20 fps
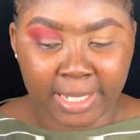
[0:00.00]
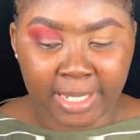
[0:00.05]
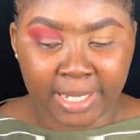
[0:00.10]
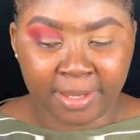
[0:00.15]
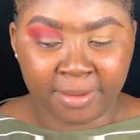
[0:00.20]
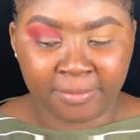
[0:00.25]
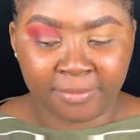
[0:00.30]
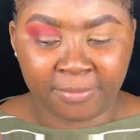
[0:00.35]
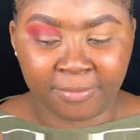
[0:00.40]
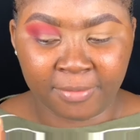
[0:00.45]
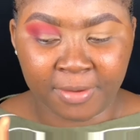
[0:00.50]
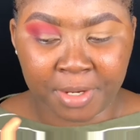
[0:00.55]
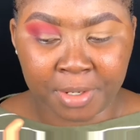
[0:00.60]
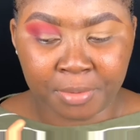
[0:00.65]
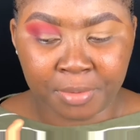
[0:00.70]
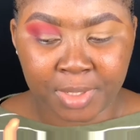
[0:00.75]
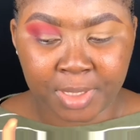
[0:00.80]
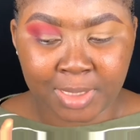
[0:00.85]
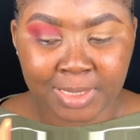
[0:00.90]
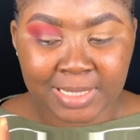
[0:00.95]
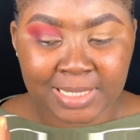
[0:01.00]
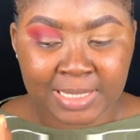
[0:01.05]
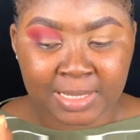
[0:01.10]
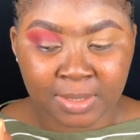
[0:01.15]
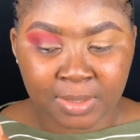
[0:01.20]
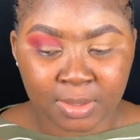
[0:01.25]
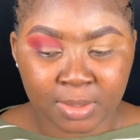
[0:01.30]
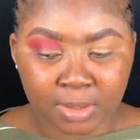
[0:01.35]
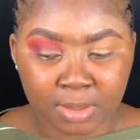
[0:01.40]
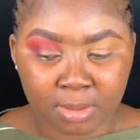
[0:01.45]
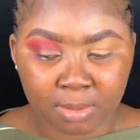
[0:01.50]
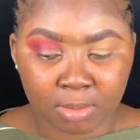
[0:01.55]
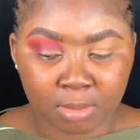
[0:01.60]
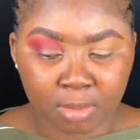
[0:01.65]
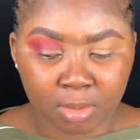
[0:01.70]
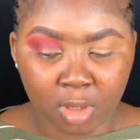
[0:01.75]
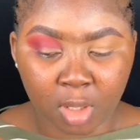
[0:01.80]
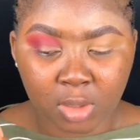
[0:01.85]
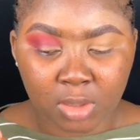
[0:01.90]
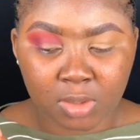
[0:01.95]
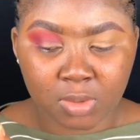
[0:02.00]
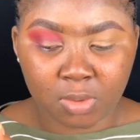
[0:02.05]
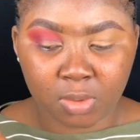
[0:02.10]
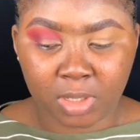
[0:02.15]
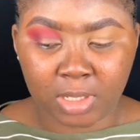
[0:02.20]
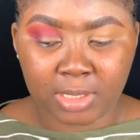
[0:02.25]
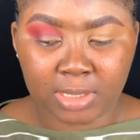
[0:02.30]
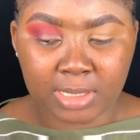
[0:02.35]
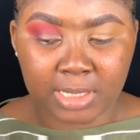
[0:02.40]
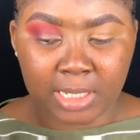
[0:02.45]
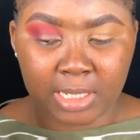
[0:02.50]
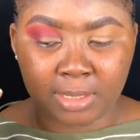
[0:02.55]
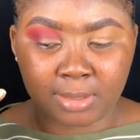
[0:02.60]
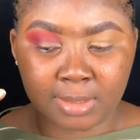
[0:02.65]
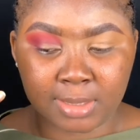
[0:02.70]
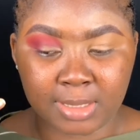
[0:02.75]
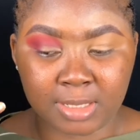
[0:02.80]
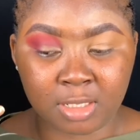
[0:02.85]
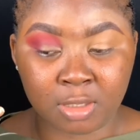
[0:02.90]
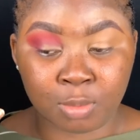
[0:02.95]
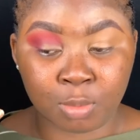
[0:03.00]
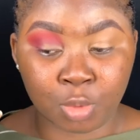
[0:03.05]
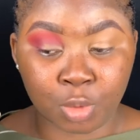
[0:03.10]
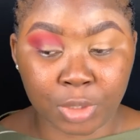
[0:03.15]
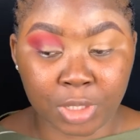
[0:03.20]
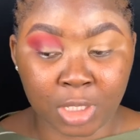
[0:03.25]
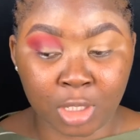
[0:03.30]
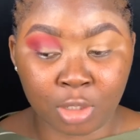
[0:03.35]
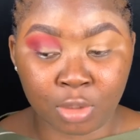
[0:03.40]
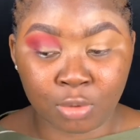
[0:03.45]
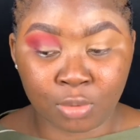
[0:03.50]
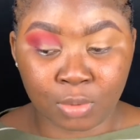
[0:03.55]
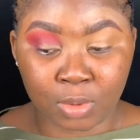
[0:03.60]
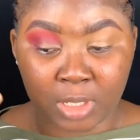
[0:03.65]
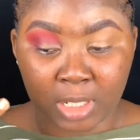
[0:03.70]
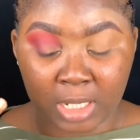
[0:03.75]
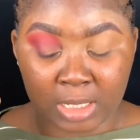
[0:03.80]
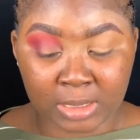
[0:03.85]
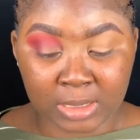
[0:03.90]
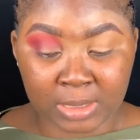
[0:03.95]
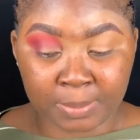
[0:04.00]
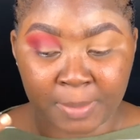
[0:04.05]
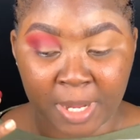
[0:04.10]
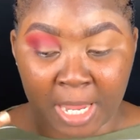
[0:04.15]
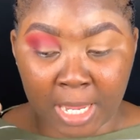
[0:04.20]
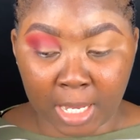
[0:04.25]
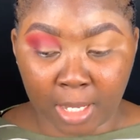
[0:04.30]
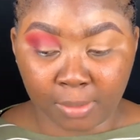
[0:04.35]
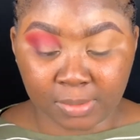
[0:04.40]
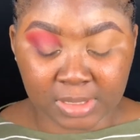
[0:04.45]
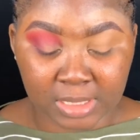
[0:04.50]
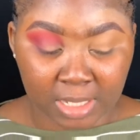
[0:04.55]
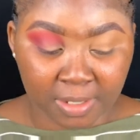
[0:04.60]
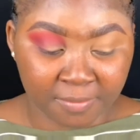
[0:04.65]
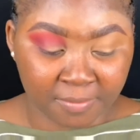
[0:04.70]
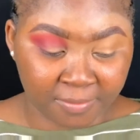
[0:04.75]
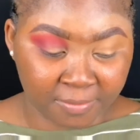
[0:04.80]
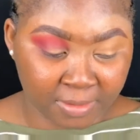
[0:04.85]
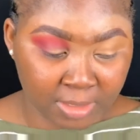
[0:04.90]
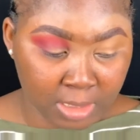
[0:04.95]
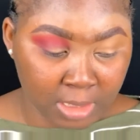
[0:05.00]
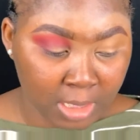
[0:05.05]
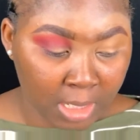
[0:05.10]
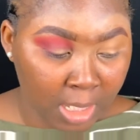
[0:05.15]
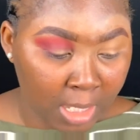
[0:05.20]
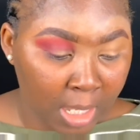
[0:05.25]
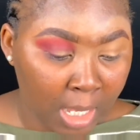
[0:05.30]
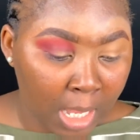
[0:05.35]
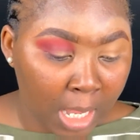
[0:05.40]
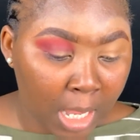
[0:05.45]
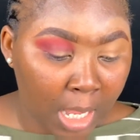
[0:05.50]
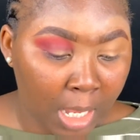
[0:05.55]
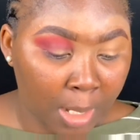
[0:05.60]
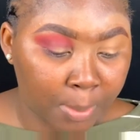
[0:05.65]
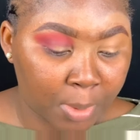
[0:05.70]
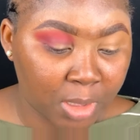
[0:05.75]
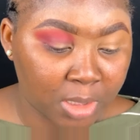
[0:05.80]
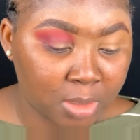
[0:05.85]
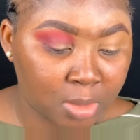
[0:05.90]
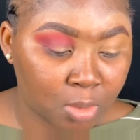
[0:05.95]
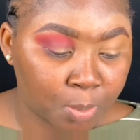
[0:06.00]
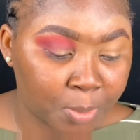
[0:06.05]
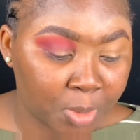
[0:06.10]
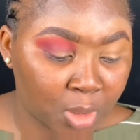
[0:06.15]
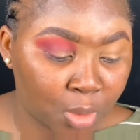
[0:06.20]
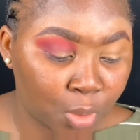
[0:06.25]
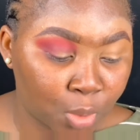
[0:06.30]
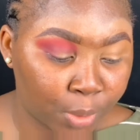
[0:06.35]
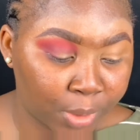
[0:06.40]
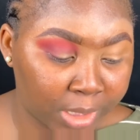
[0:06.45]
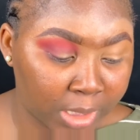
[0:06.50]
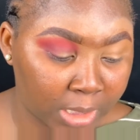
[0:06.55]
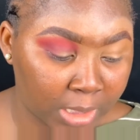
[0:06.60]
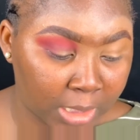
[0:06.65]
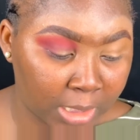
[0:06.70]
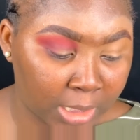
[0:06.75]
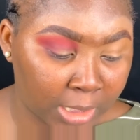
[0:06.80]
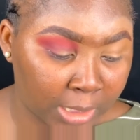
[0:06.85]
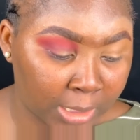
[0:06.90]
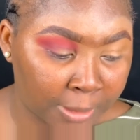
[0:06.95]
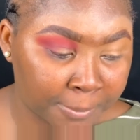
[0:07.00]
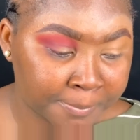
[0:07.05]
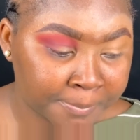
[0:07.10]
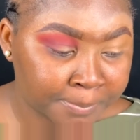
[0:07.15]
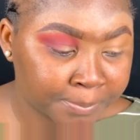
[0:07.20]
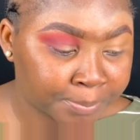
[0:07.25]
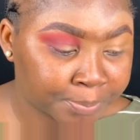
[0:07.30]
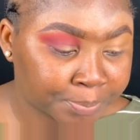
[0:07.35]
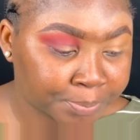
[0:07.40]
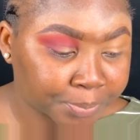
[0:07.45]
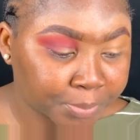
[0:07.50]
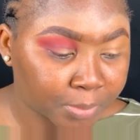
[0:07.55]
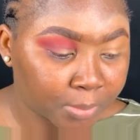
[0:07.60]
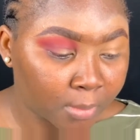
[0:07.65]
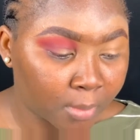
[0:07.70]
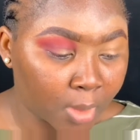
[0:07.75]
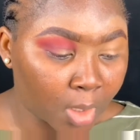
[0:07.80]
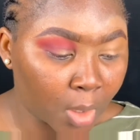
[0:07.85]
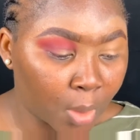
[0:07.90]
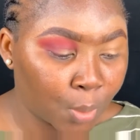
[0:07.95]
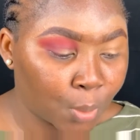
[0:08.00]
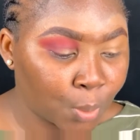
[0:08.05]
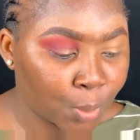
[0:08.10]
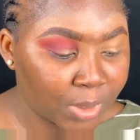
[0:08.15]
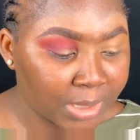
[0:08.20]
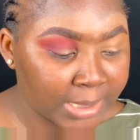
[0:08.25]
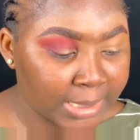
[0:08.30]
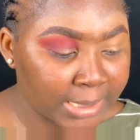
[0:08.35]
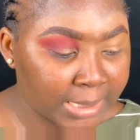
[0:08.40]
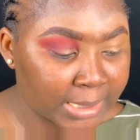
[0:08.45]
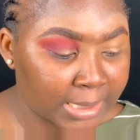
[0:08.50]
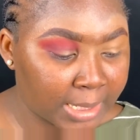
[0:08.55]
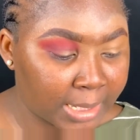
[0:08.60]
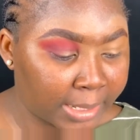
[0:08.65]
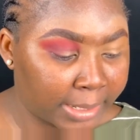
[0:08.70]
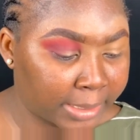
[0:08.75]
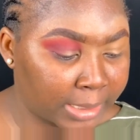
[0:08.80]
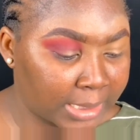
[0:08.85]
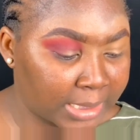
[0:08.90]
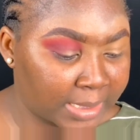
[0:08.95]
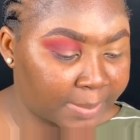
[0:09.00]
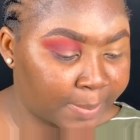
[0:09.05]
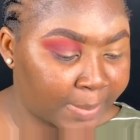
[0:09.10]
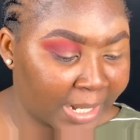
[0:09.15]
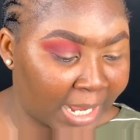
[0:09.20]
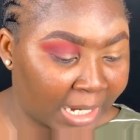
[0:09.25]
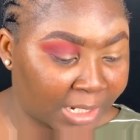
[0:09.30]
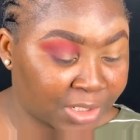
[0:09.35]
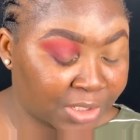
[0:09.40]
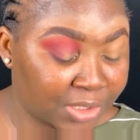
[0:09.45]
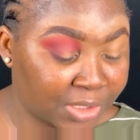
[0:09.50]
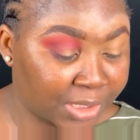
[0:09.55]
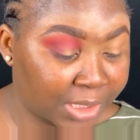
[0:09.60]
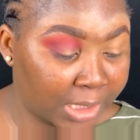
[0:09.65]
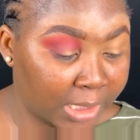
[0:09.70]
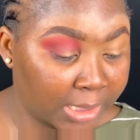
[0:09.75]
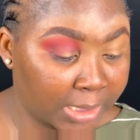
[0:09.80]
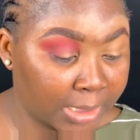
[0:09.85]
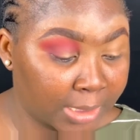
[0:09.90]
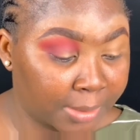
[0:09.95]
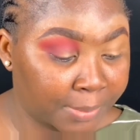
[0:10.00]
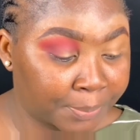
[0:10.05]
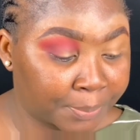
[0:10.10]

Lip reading: very not so intense smoky look at my outer V, I'm going to be going in with this black shade.